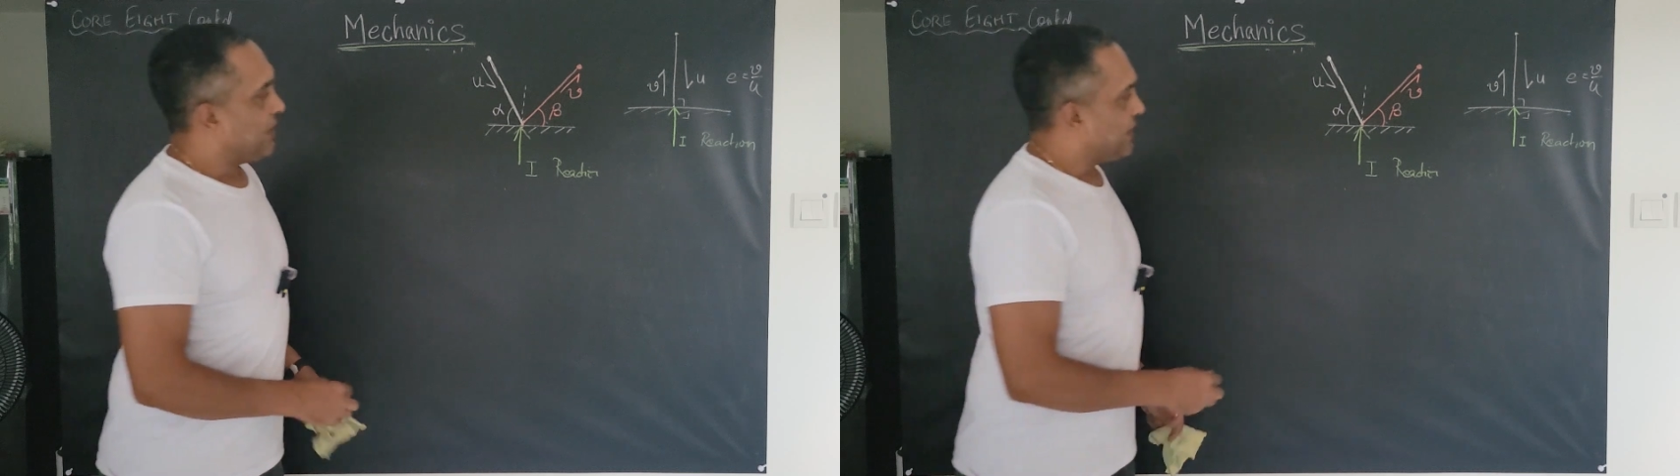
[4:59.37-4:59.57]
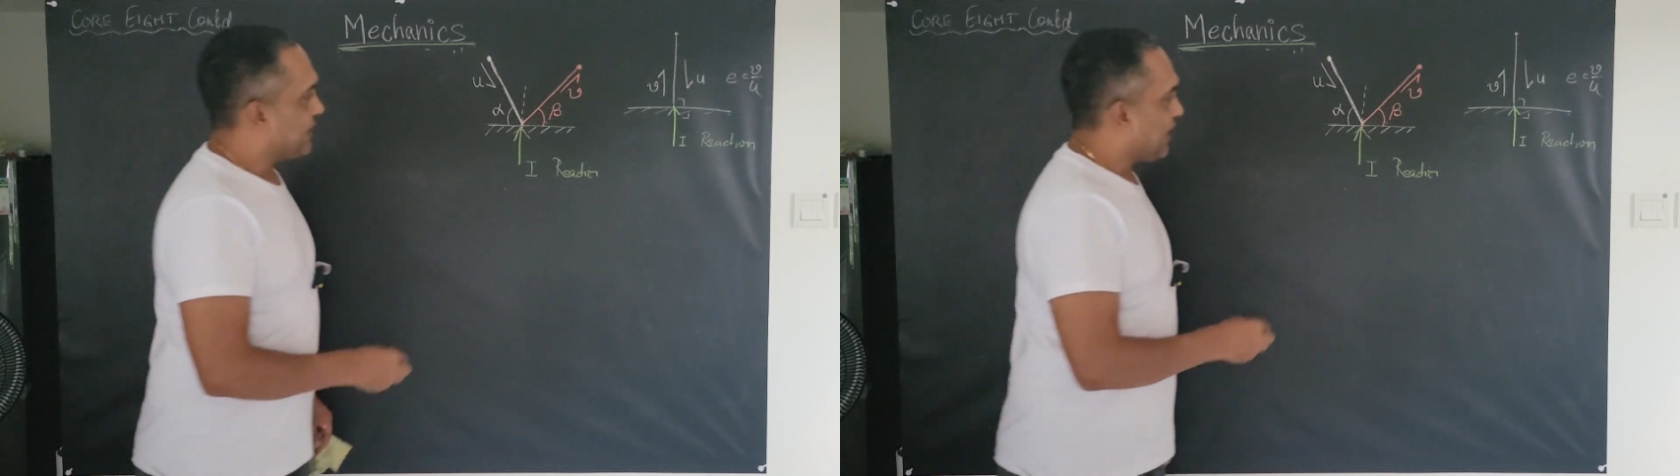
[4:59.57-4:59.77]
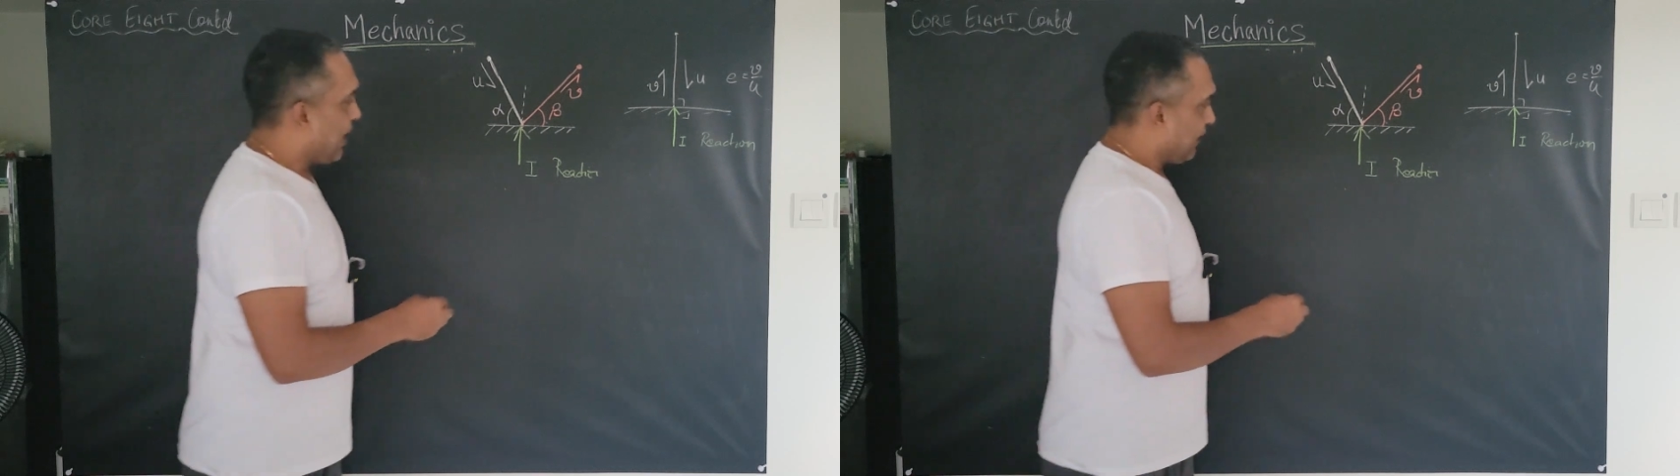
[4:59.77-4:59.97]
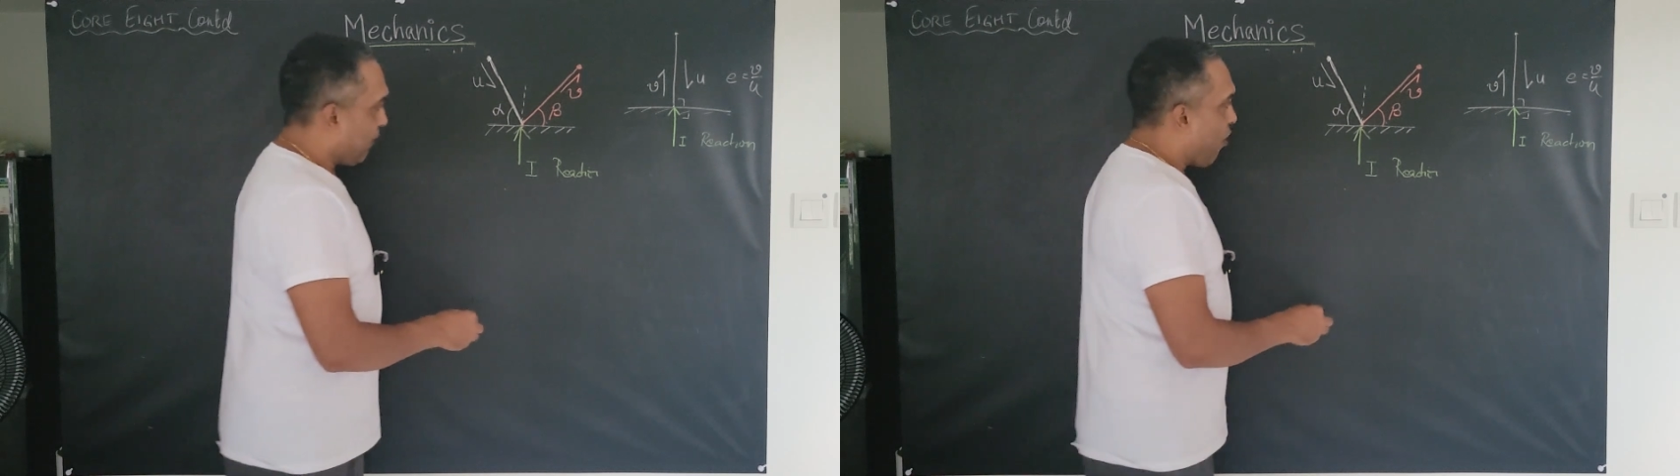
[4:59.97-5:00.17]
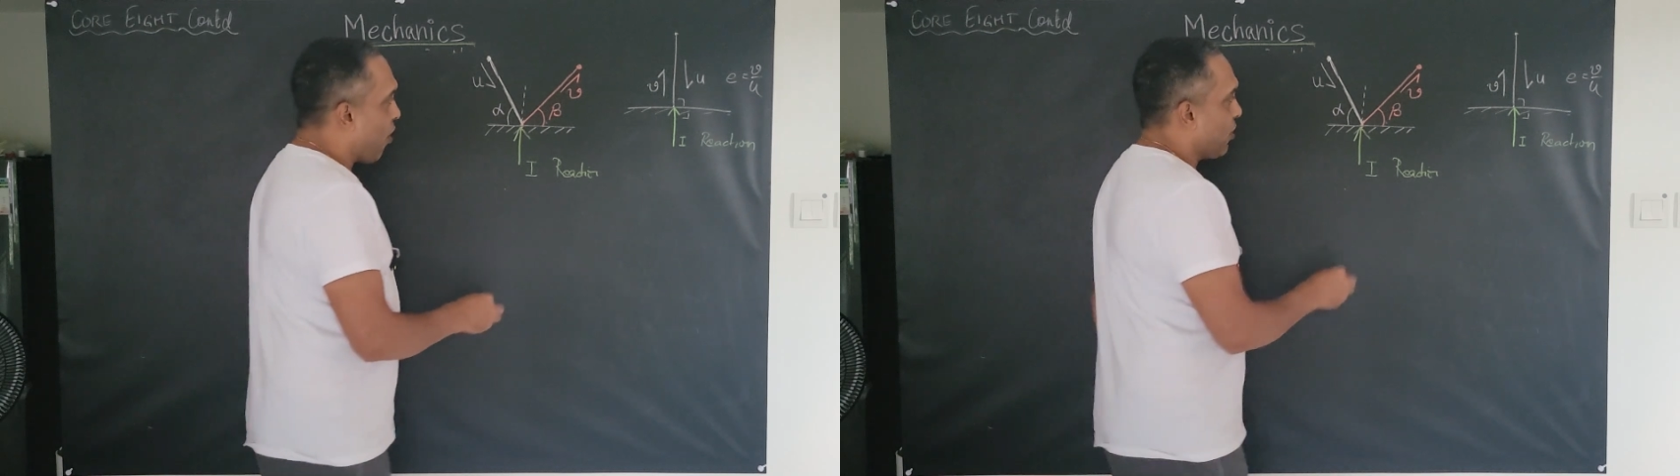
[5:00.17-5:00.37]
is
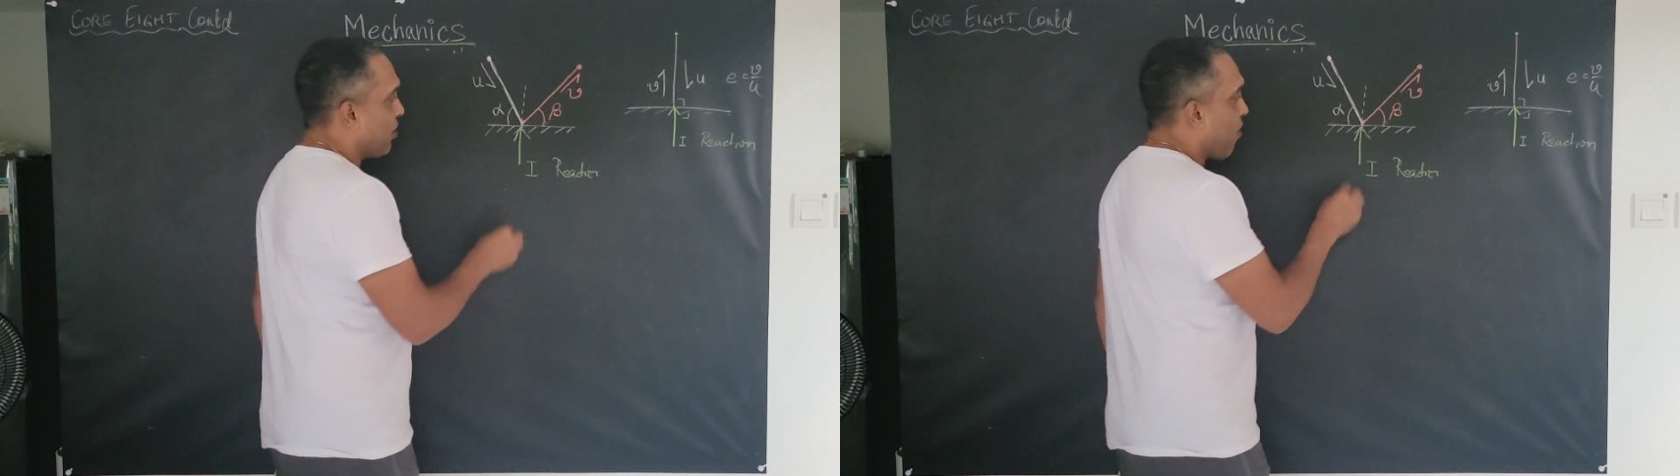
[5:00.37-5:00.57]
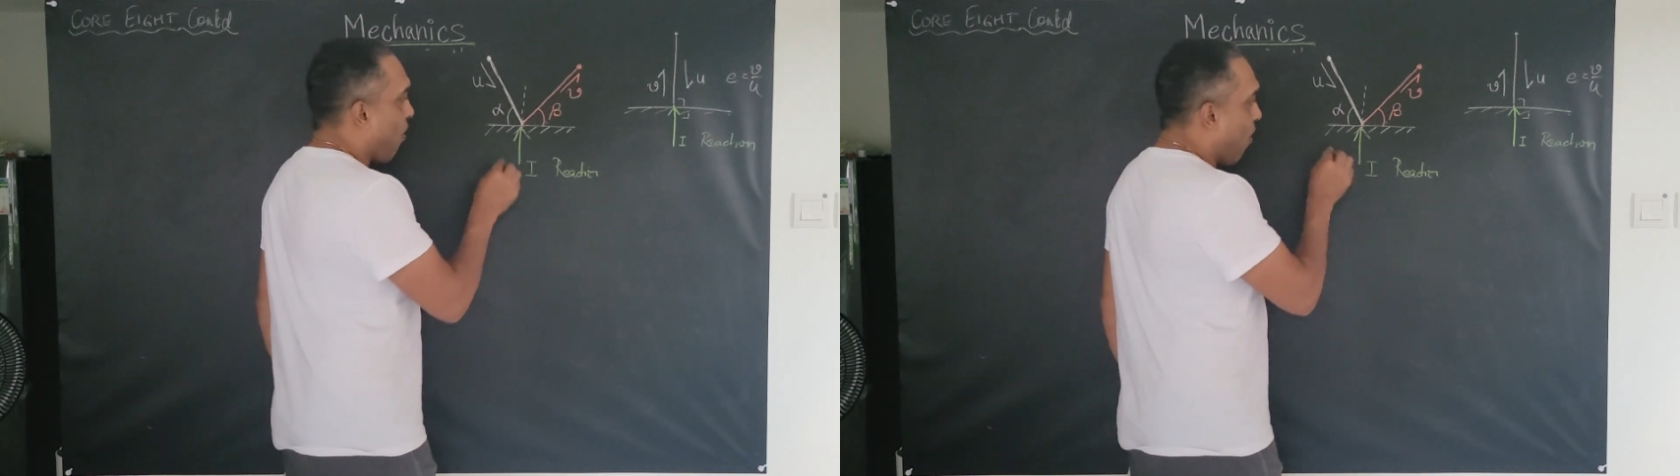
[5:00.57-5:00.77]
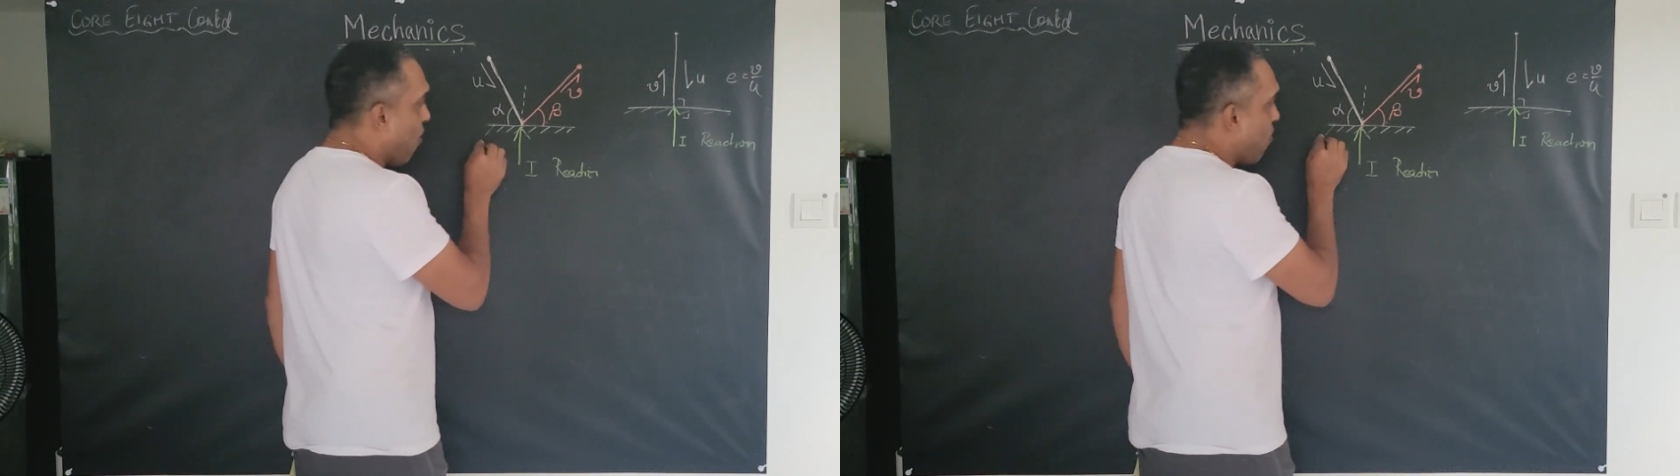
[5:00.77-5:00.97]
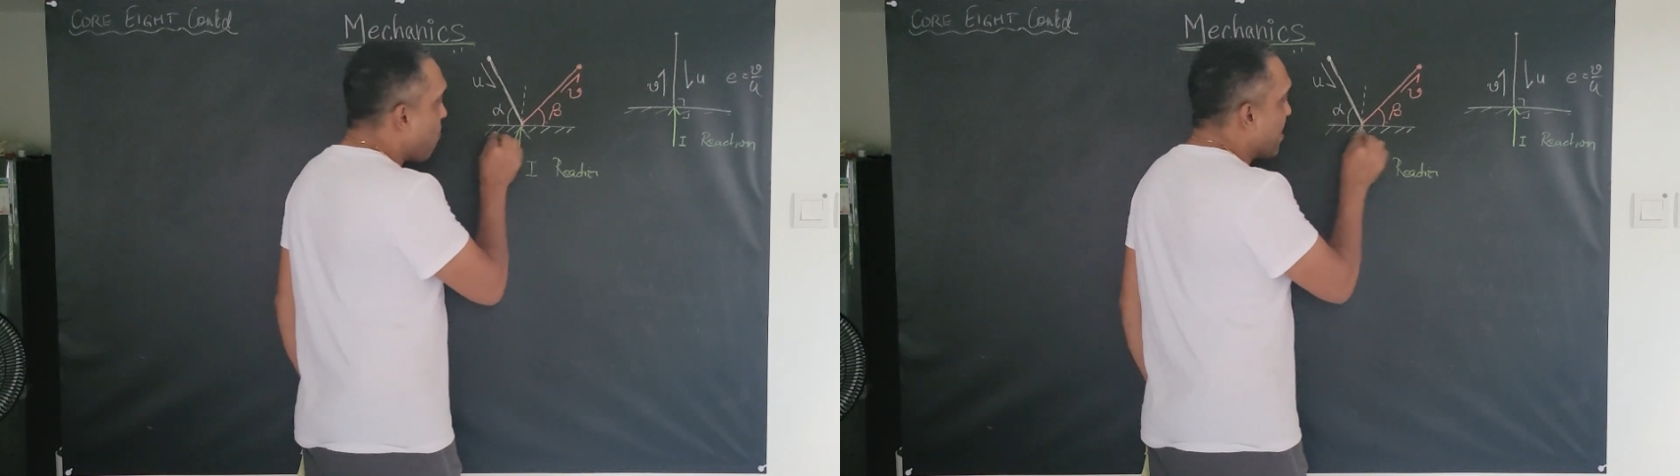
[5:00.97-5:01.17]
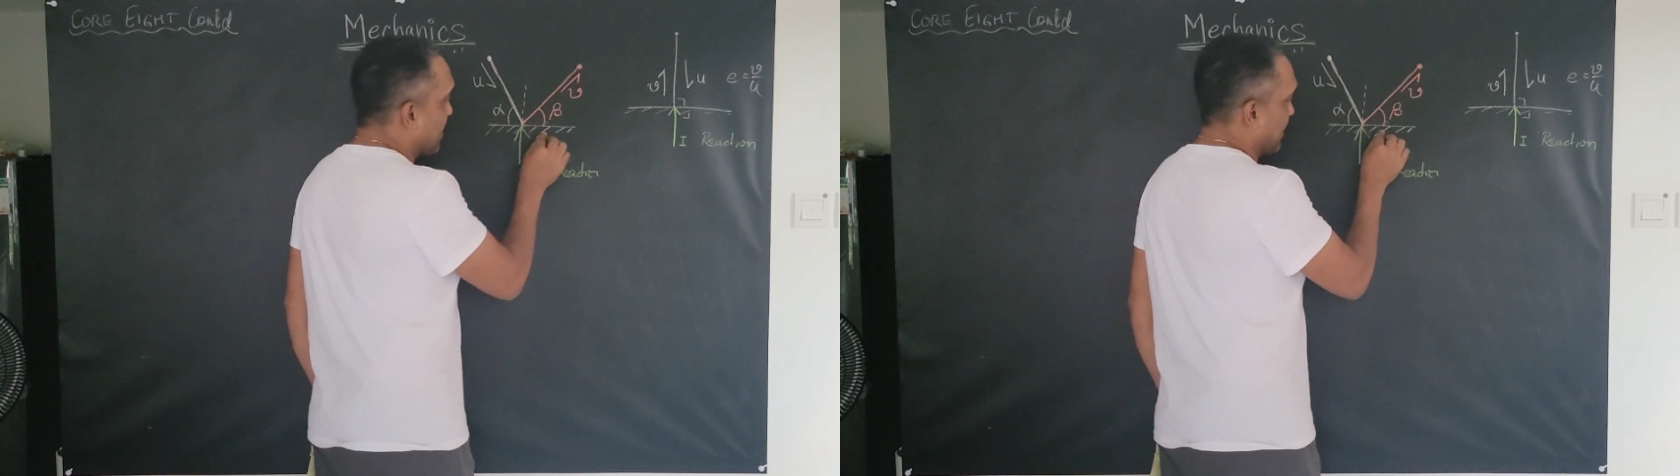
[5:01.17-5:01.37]

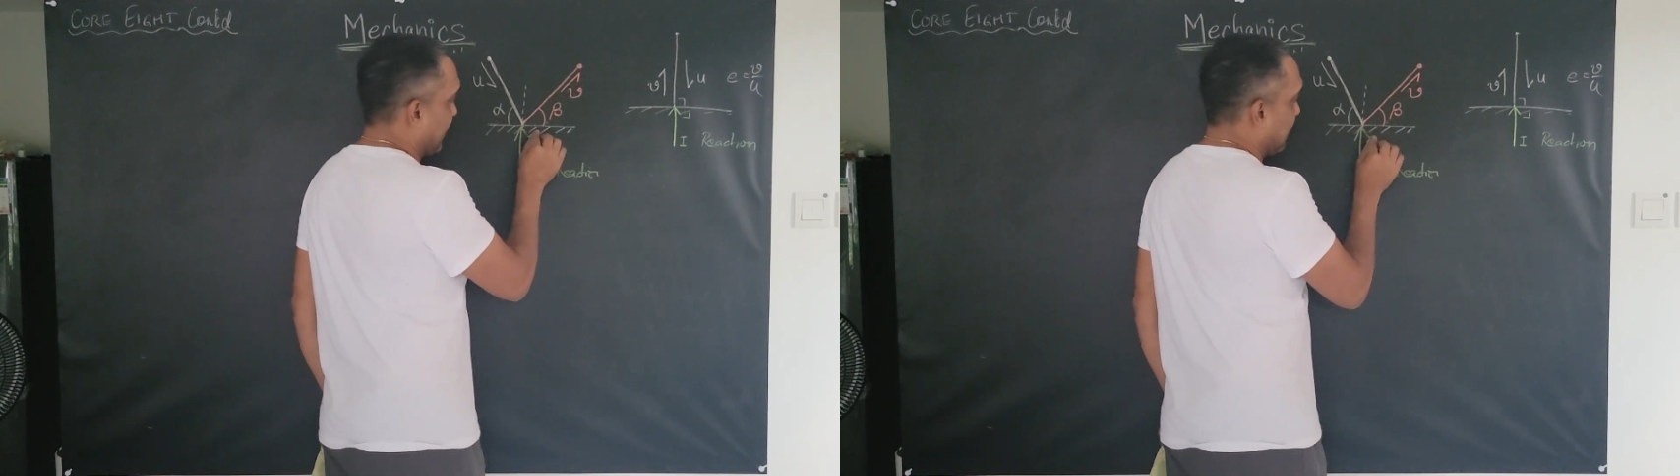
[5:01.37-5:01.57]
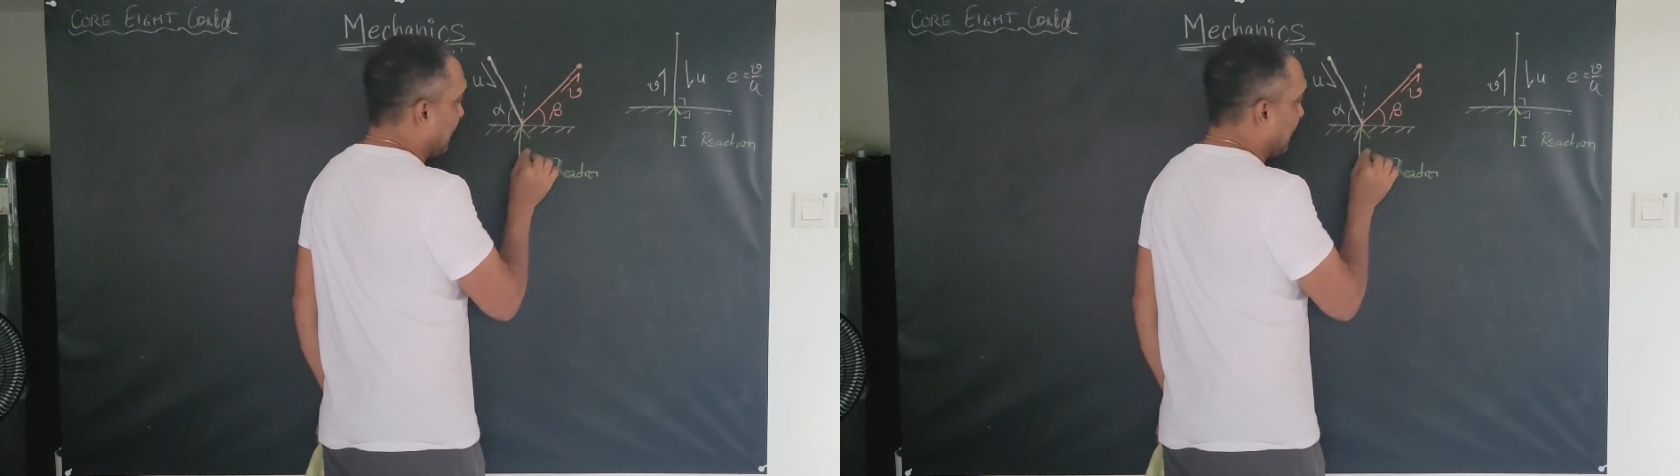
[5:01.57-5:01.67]
always